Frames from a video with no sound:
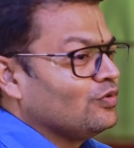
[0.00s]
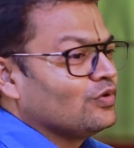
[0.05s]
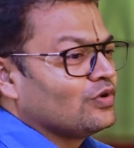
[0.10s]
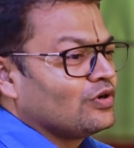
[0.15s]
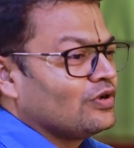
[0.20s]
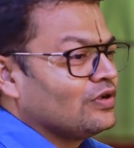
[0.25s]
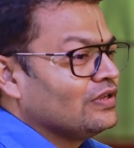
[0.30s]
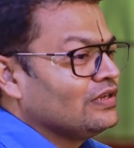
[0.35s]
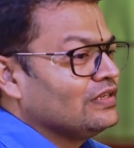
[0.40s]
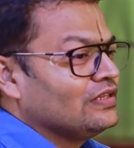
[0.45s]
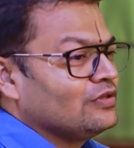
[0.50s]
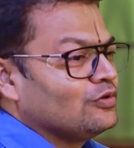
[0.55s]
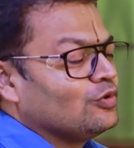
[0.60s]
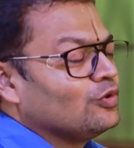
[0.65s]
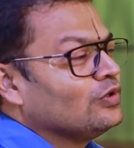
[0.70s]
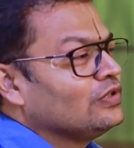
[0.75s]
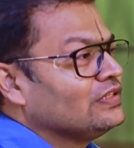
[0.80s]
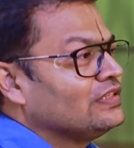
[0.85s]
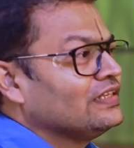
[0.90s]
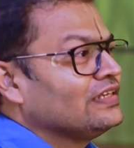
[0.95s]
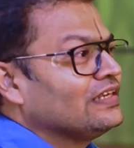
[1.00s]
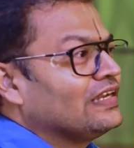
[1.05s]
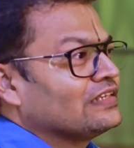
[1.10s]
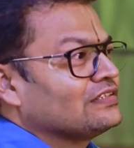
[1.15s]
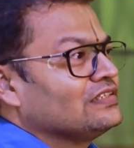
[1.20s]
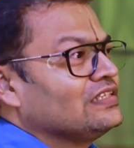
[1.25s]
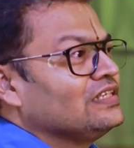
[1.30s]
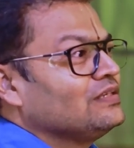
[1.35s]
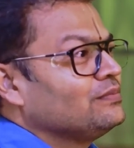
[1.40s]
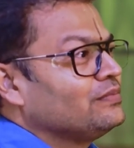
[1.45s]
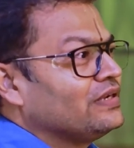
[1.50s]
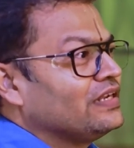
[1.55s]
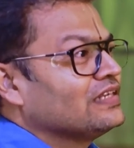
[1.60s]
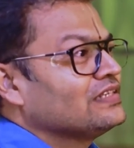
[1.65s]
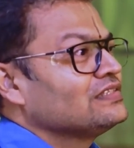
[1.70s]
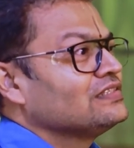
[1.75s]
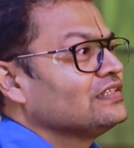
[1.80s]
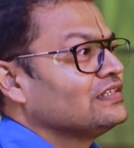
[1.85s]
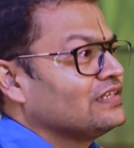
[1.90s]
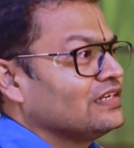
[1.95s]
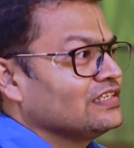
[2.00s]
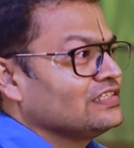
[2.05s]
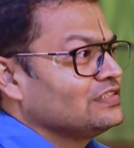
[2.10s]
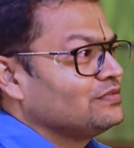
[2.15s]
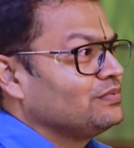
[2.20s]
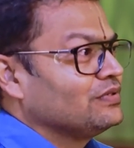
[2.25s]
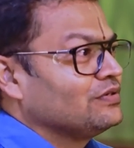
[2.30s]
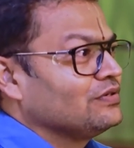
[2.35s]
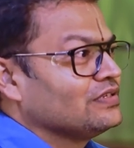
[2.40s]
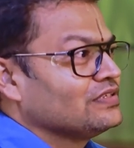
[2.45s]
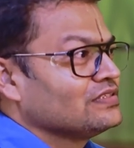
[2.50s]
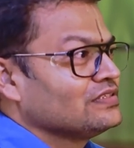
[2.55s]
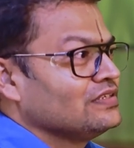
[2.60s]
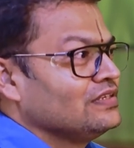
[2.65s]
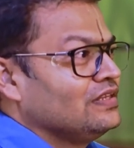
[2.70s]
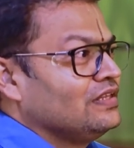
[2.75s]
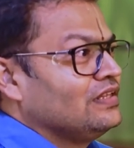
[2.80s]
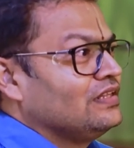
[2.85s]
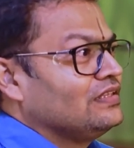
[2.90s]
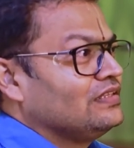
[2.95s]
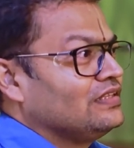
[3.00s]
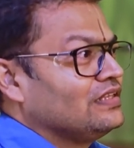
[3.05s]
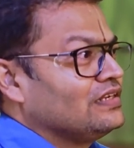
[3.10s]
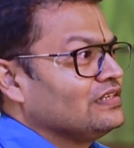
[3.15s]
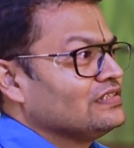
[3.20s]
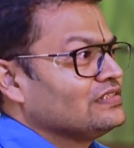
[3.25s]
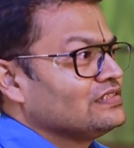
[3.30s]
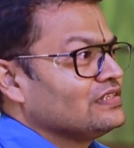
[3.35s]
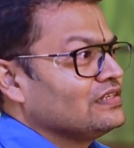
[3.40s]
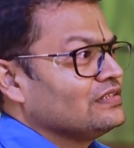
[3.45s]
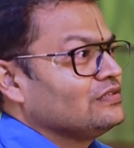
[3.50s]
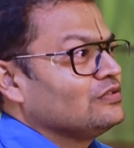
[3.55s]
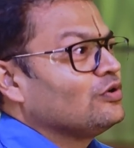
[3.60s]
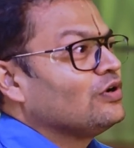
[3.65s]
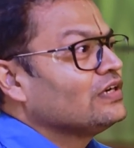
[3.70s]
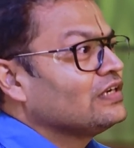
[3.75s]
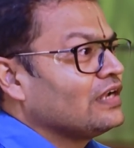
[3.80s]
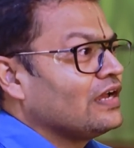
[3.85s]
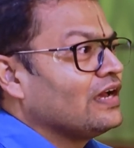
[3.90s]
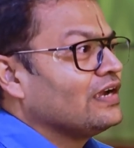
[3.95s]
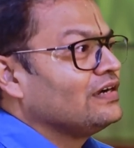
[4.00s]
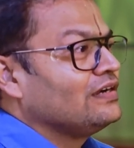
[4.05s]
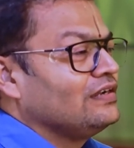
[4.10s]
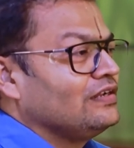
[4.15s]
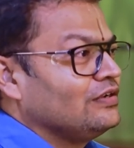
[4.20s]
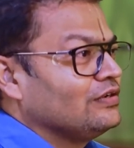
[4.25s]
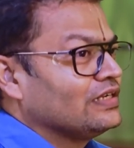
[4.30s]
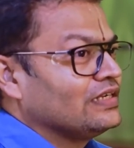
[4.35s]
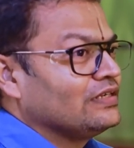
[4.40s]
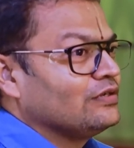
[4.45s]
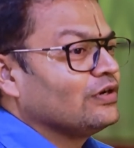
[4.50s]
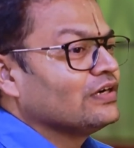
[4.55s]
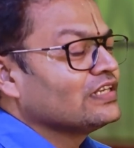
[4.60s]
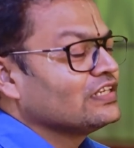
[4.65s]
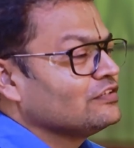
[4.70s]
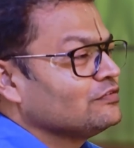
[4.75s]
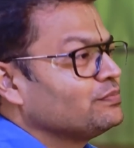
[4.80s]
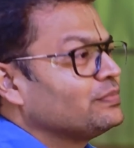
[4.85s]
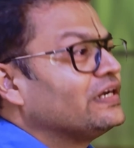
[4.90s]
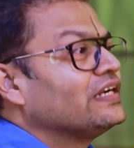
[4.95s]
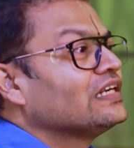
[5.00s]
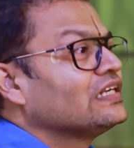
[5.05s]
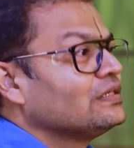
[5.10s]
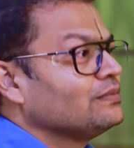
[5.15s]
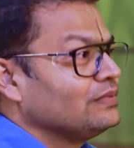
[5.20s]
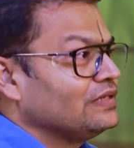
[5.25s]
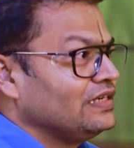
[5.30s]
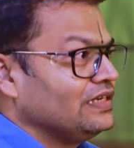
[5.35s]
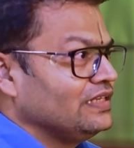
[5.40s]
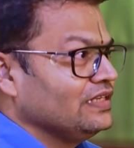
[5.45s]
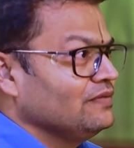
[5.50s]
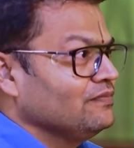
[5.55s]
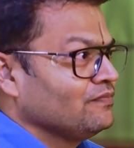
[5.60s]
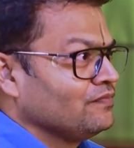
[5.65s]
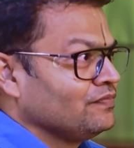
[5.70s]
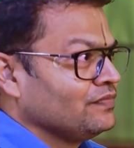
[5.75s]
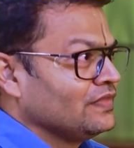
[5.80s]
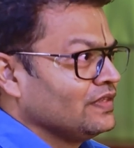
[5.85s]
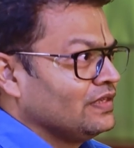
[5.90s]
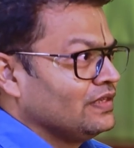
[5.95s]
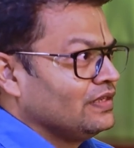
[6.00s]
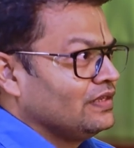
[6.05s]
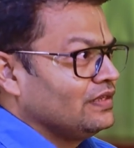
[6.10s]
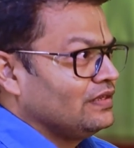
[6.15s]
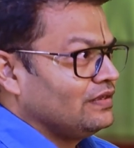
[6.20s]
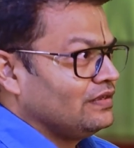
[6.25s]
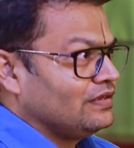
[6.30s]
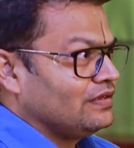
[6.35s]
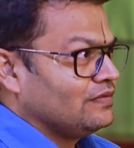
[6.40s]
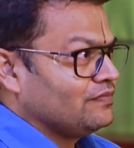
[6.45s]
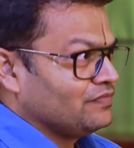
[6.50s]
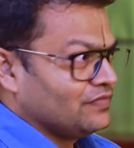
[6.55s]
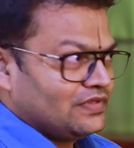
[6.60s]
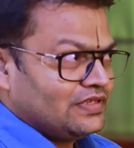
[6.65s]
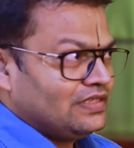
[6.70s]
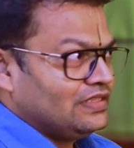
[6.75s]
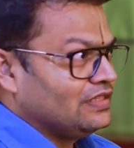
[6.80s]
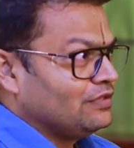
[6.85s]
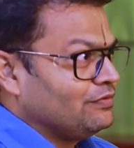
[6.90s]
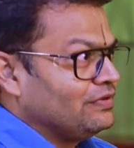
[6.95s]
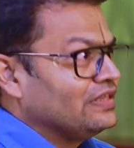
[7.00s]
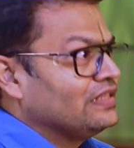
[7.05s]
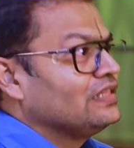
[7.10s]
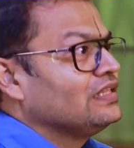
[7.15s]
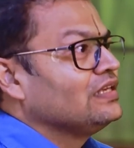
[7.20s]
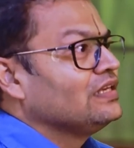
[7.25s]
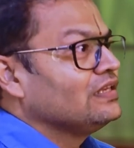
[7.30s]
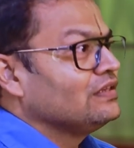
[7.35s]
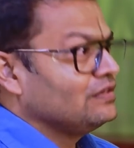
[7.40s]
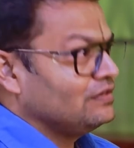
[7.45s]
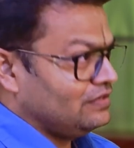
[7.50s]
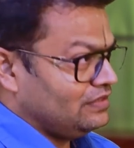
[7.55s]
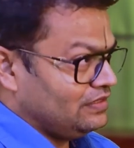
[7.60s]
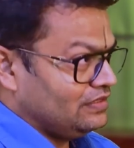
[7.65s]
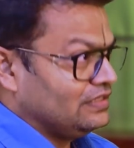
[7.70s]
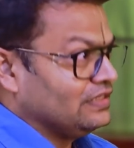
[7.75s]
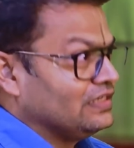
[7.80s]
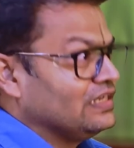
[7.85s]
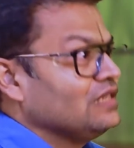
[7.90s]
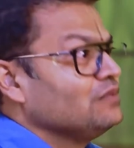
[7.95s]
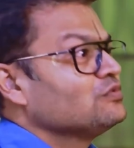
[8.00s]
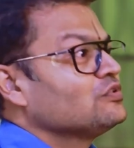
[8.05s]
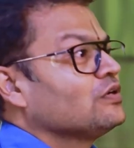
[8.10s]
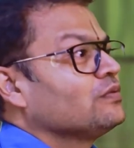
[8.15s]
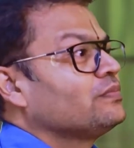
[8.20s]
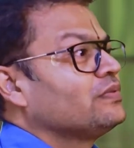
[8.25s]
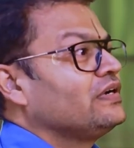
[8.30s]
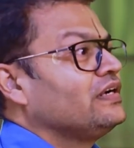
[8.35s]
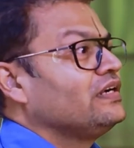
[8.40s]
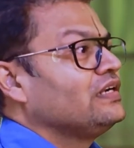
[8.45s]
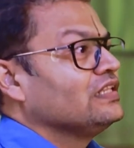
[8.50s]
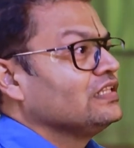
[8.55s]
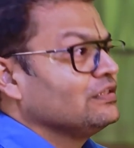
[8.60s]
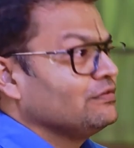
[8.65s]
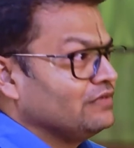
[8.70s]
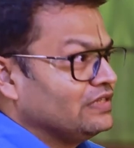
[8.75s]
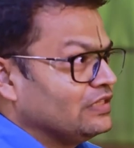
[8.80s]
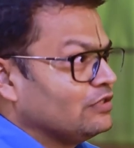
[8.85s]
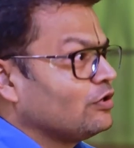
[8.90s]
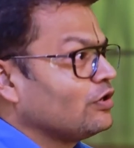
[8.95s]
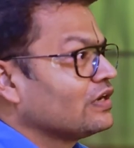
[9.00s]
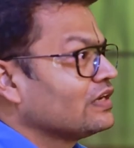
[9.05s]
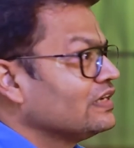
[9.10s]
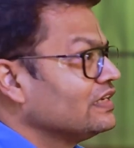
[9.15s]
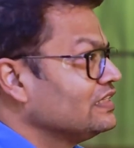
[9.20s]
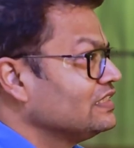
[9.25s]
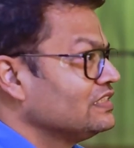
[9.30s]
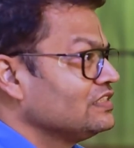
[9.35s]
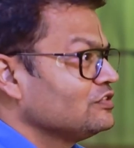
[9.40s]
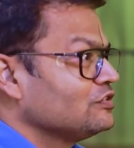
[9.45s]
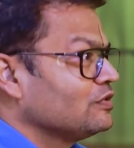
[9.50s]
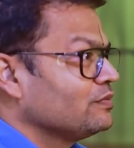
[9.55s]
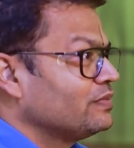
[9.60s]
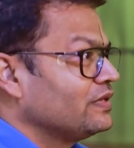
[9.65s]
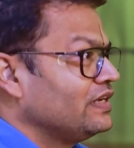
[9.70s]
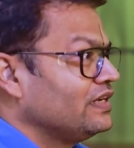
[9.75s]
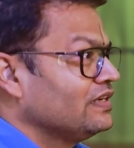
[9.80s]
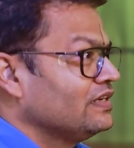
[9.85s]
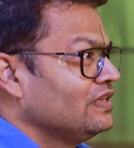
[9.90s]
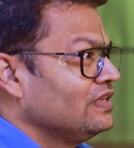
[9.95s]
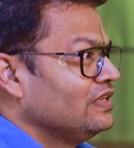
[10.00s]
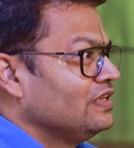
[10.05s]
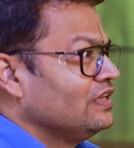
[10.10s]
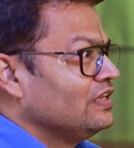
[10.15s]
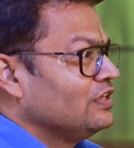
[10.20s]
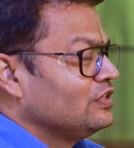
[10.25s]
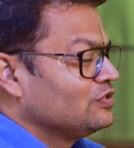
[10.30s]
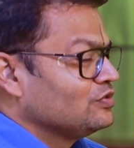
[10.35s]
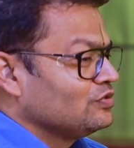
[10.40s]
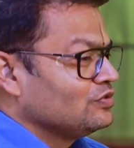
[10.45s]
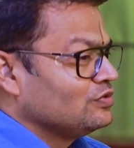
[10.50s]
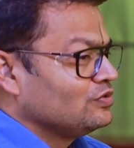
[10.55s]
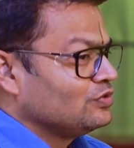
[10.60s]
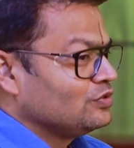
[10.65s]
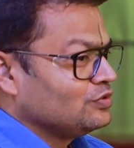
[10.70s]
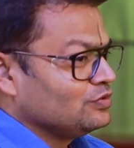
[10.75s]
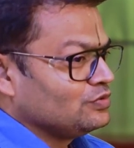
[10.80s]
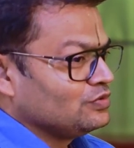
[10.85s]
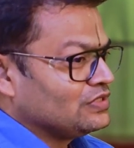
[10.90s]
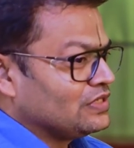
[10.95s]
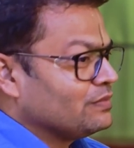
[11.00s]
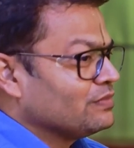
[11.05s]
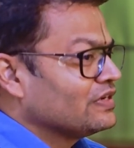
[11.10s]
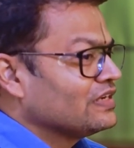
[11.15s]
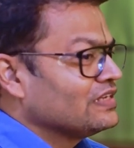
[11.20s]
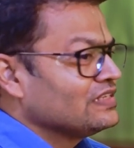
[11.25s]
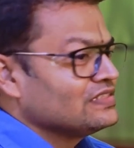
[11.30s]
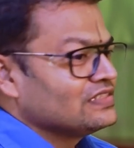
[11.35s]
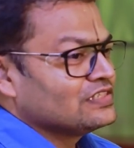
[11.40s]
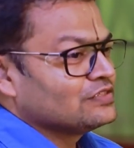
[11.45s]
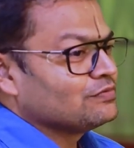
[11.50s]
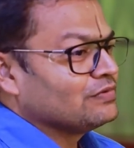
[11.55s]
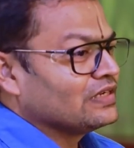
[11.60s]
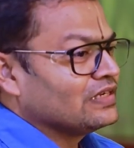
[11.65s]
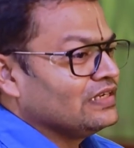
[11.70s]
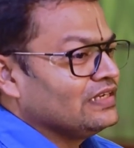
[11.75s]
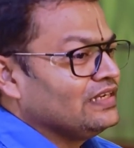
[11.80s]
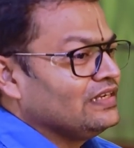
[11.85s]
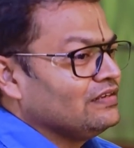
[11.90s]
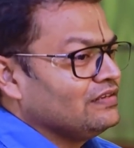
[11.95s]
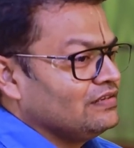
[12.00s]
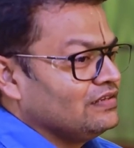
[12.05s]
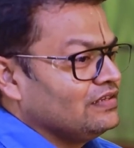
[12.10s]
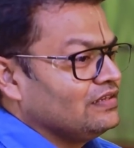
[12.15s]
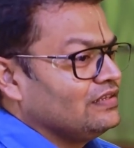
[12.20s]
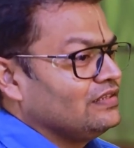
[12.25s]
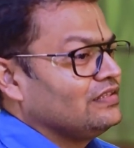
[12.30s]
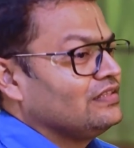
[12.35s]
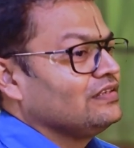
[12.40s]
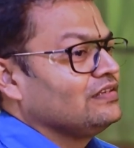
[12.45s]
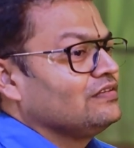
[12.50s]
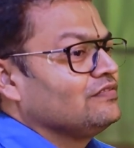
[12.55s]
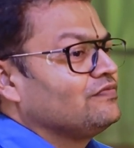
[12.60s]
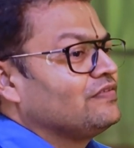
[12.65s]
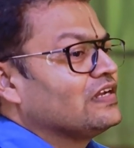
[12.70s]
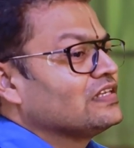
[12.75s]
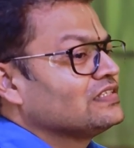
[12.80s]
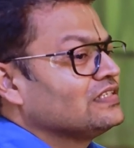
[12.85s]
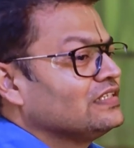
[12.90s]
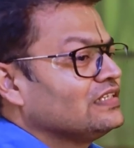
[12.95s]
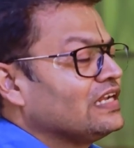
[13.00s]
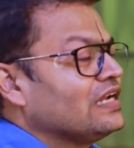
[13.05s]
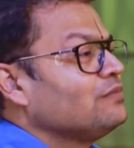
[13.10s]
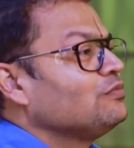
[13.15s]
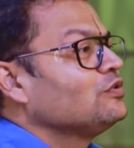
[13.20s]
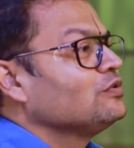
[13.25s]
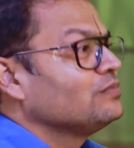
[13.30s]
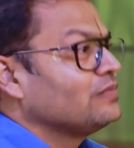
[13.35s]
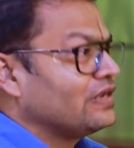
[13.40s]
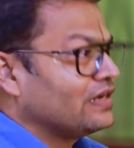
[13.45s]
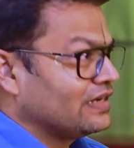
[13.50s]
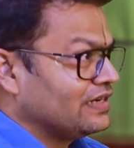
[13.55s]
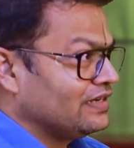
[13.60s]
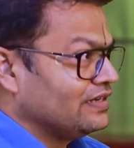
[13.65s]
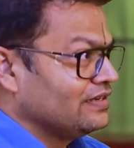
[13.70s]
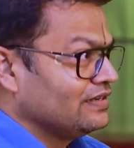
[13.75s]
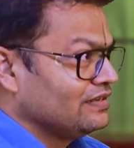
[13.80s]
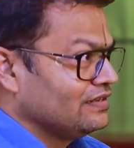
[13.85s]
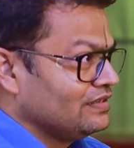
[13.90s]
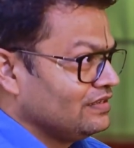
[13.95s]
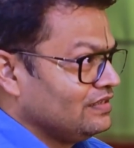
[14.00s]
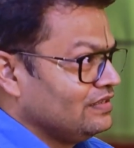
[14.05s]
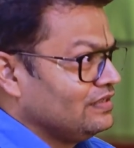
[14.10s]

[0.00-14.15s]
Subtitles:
overall, the whole thing actually breaks the trust because there is not enough predictability in the way the teams operate, in the way the organizations operate. So to summarize this quickly, the faster time to market